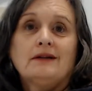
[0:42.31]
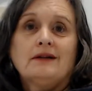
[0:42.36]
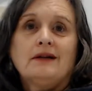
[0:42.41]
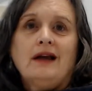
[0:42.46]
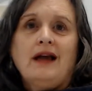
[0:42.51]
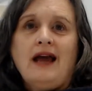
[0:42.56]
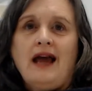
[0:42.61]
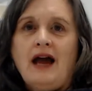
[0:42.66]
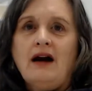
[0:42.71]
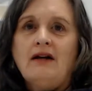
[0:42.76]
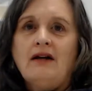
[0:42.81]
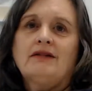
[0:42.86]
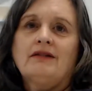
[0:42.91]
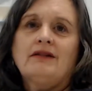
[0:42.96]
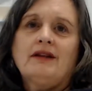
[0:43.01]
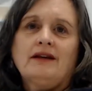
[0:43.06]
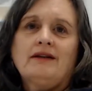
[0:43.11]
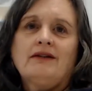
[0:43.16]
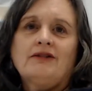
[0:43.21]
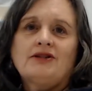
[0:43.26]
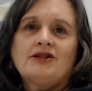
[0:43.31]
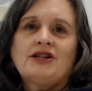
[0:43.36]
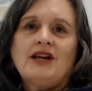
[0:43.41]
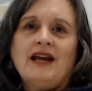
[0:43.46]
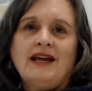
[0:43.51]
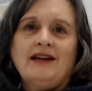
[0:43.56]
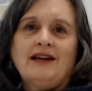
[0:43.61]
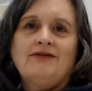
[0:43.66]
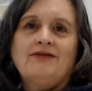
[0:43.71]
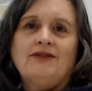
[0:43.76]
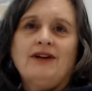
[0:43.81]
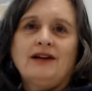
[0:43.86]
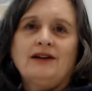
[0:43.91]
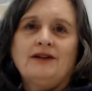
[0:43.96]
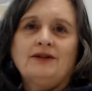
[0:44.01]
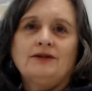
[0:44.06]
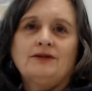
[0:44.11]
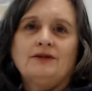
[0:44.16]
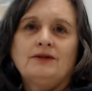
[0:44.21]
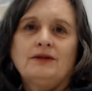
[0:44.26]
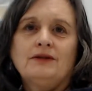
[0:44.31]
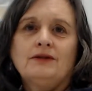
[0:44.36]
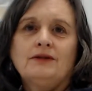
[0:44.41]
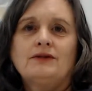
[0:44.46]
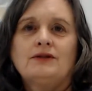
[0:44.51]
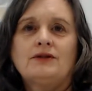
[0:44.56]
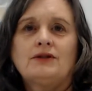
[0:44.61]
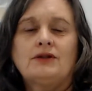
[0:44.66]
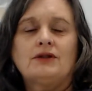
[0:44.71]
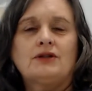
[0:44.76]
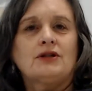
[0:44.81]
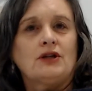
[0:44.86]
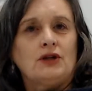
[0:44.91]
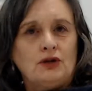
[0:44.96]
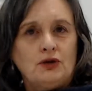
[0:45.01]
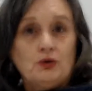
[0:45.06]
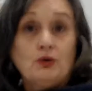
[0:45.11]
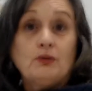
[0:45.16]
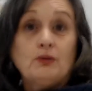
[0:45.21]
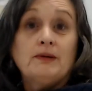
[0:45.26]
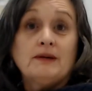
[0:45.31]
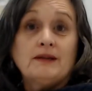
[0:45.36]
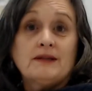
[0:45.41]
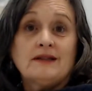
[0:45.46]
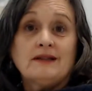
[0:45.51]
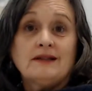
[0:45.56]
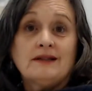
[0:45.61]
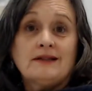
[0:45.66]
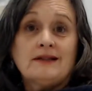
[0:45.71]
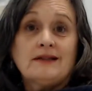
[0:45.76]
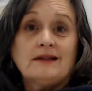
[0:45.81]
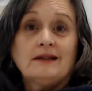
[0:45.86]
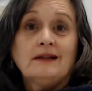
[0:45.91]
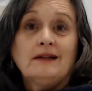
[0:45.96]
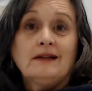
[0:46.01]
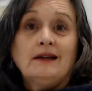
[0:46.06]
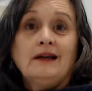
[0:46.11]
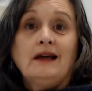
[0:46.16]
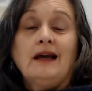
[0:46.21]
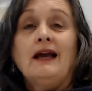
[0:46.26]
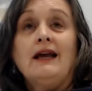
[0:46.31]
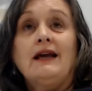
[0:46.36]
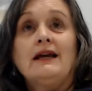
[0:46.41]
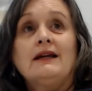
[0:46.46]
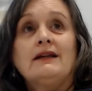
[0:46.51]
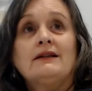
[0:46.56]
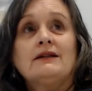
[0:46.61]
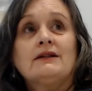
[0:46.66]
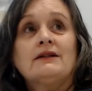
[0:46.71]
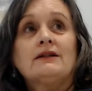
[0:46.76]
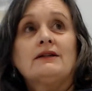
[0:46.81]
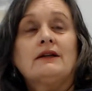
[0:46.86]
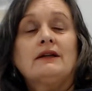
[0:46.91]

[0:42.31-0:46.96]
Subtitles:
How are they going to add value to your business? And